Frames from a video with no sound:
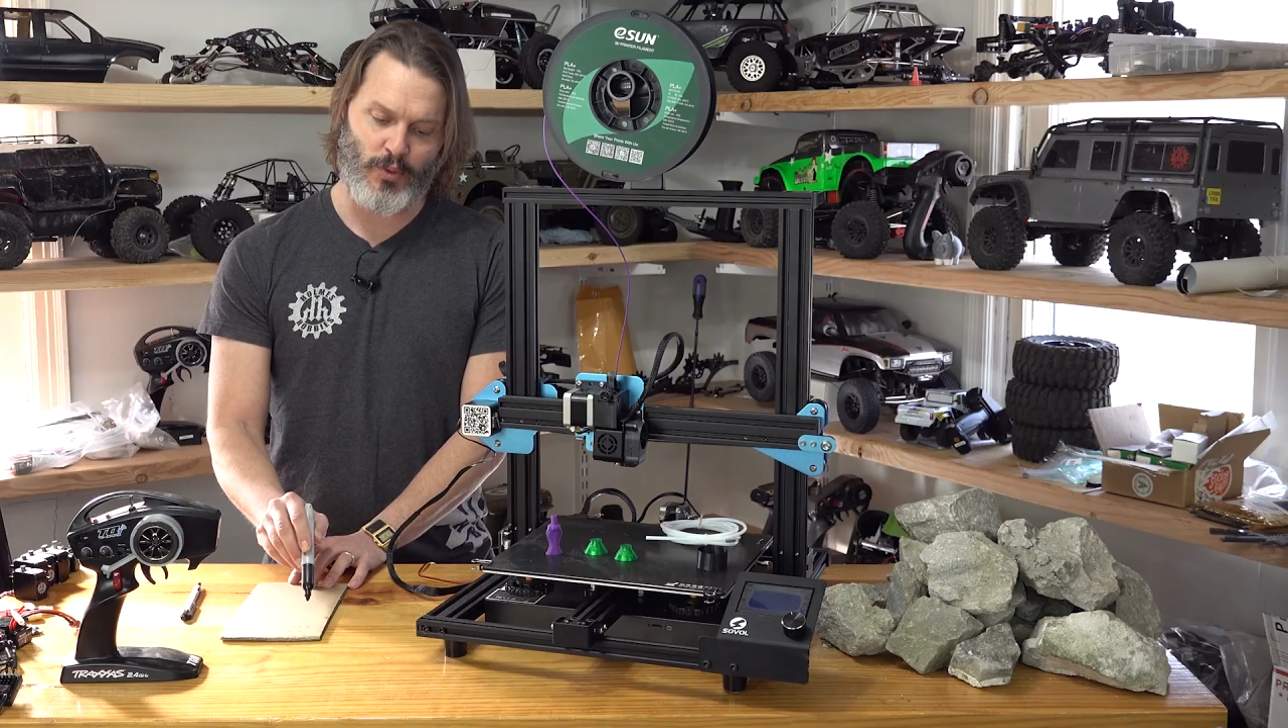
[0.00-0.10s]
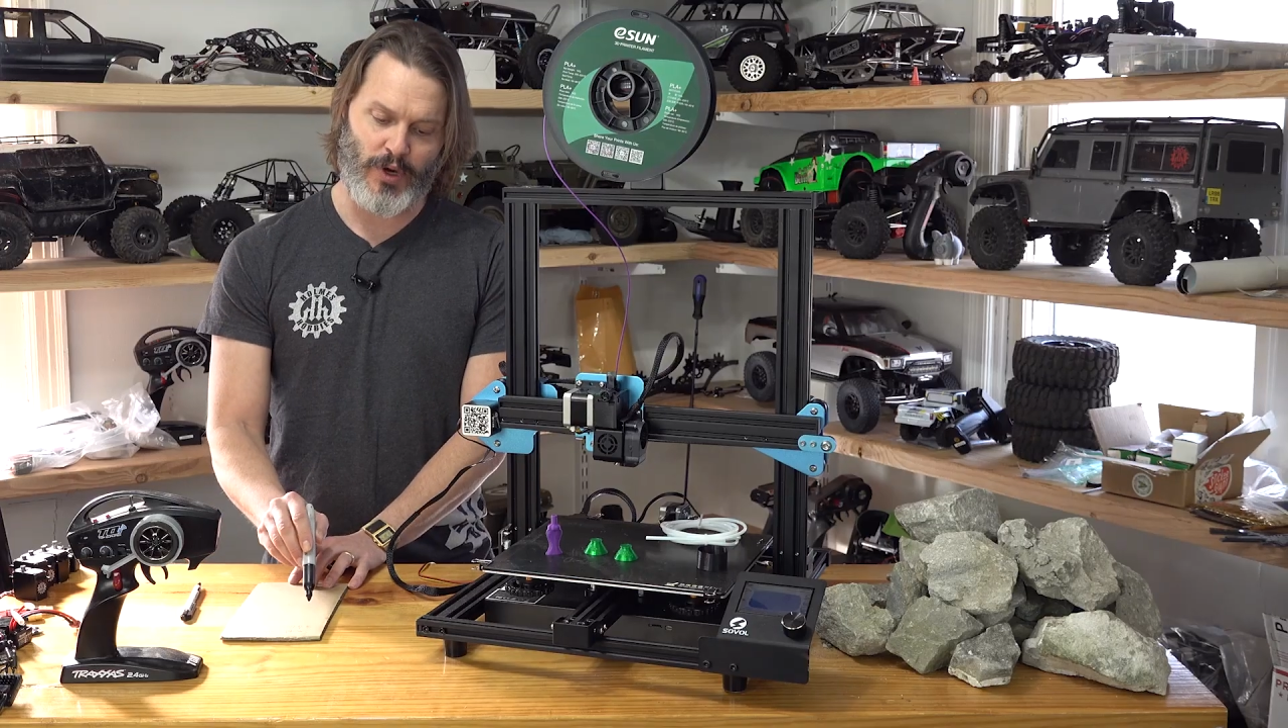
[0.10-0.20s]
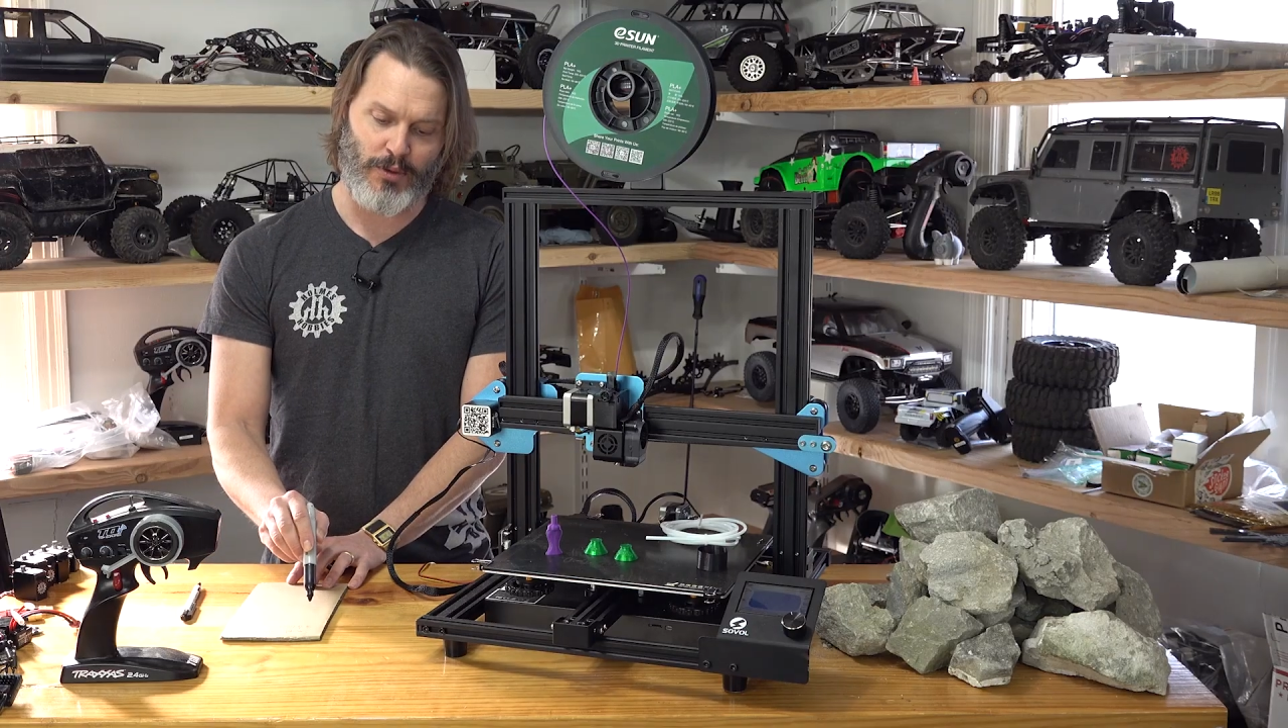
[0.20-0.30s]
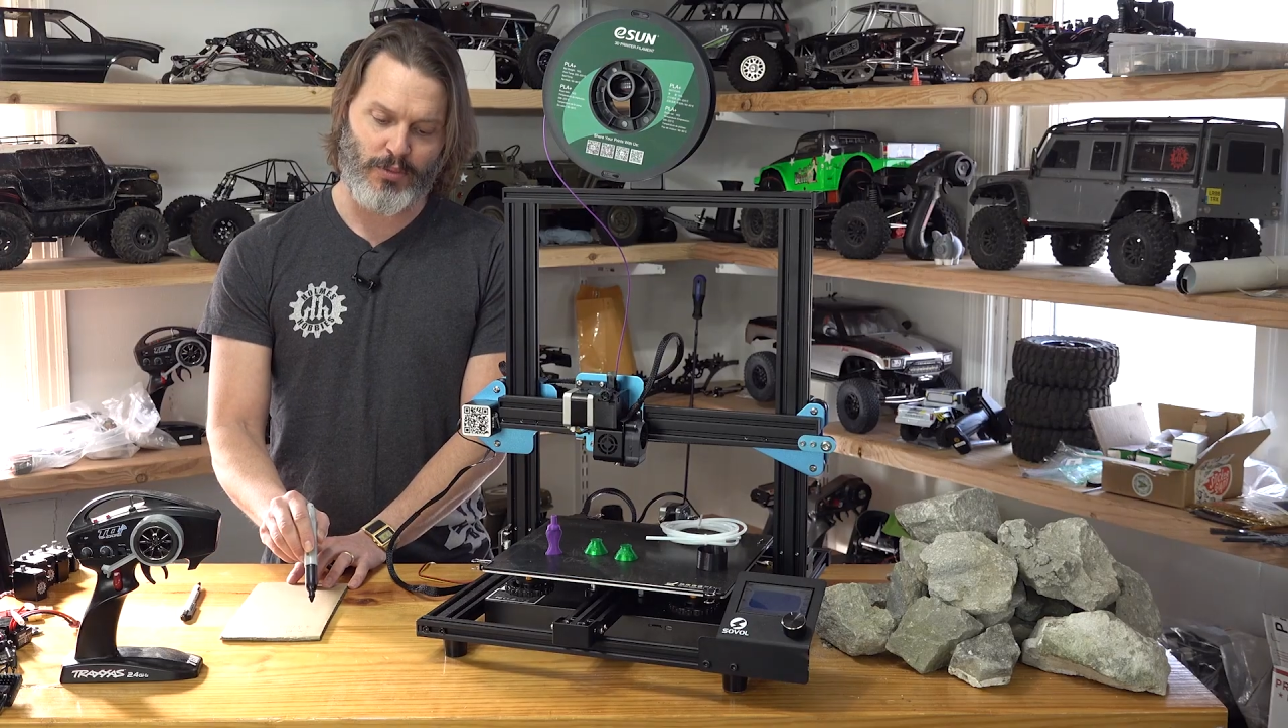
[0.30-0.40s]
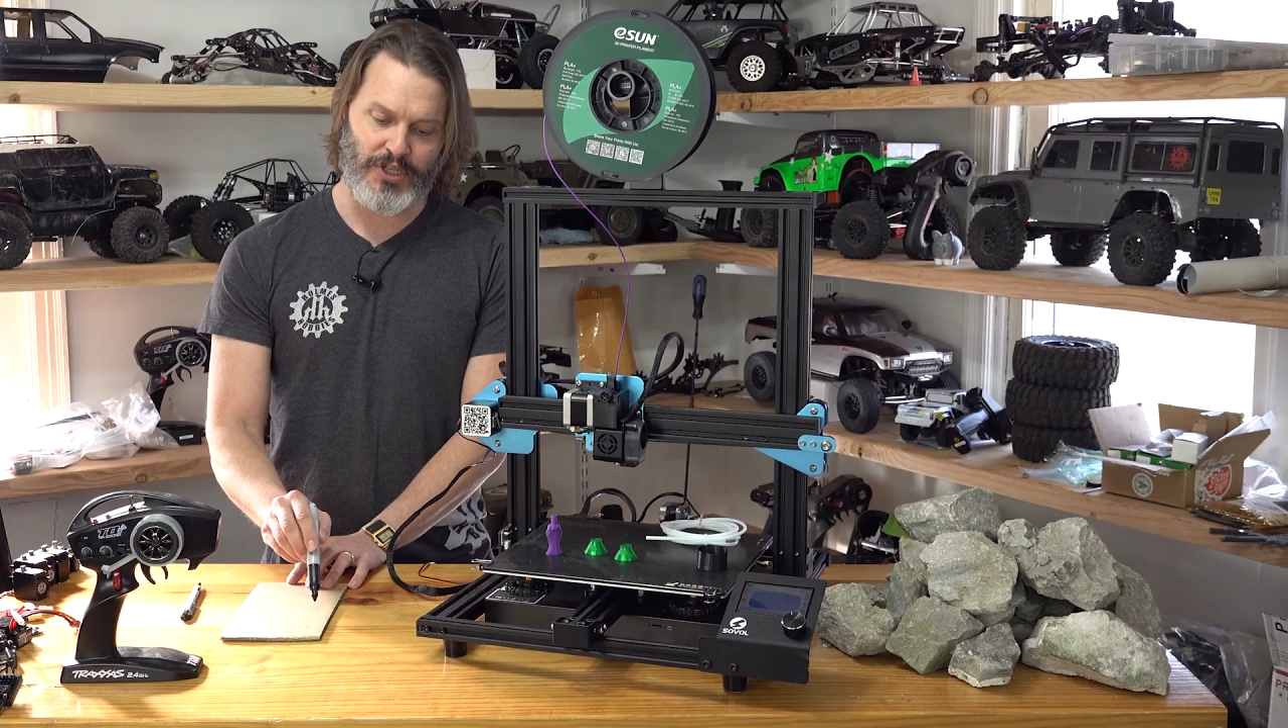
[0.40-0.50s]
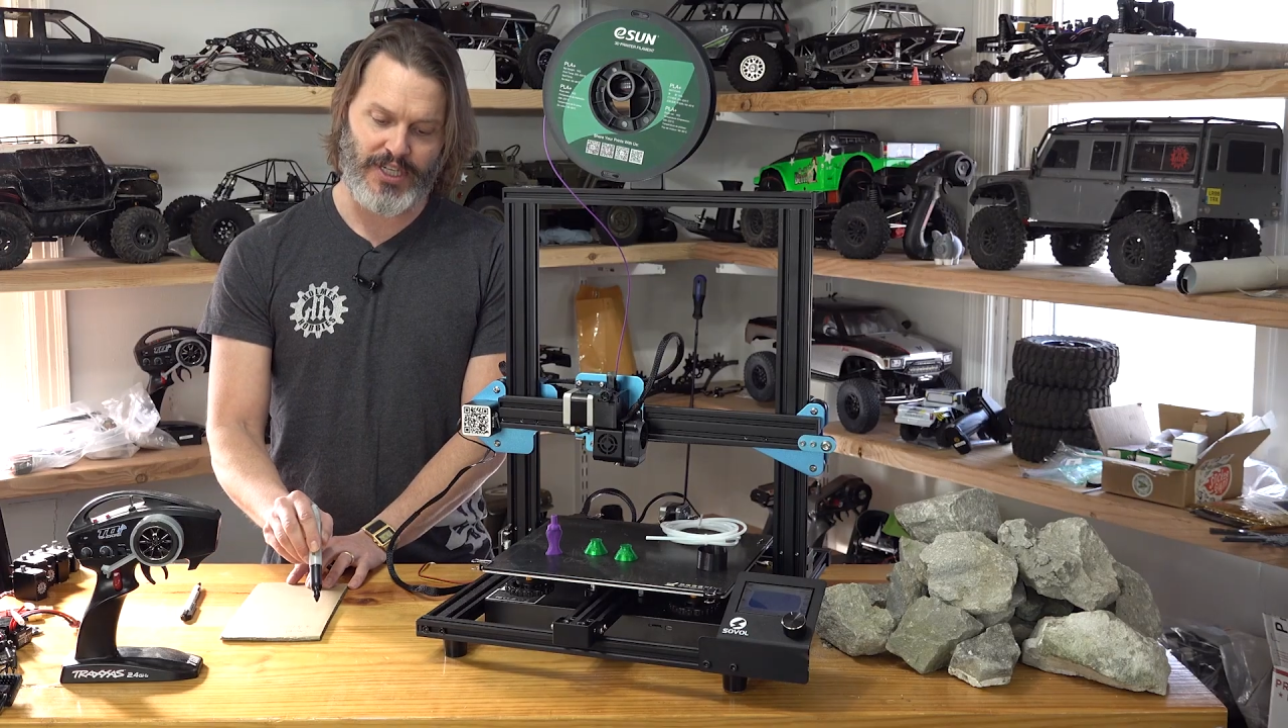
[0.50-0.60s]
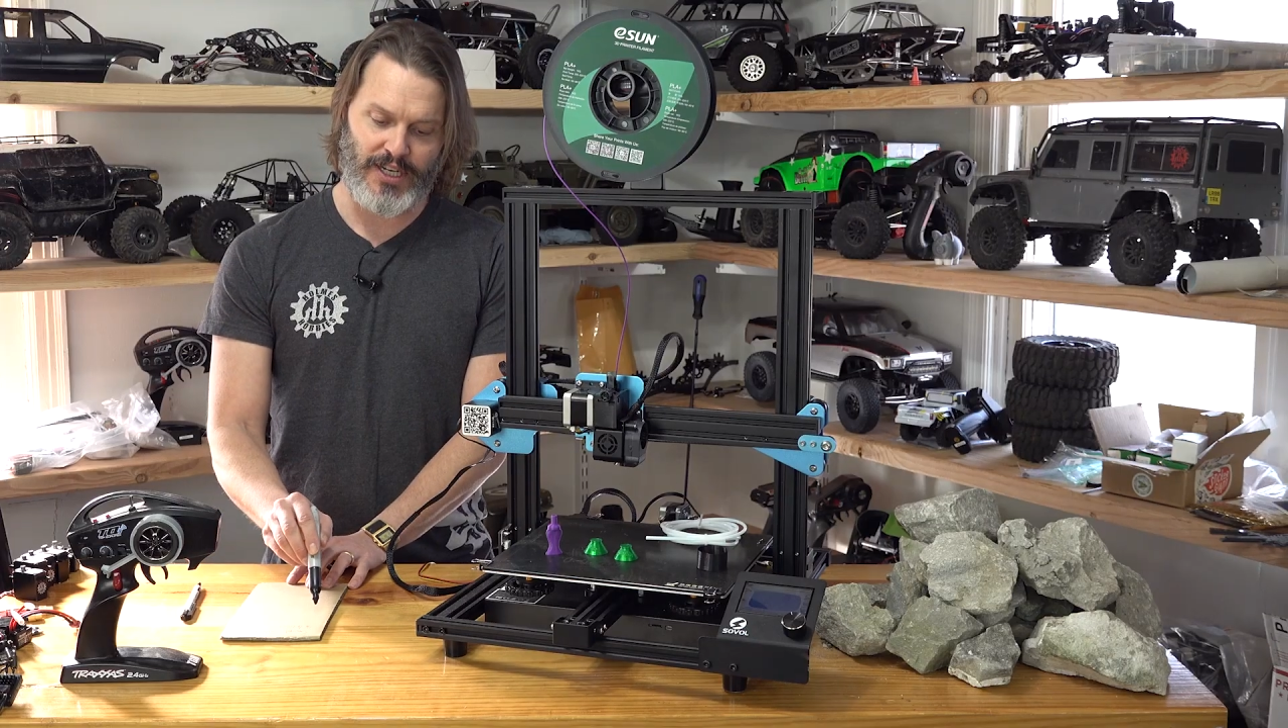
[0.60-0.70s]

we are printing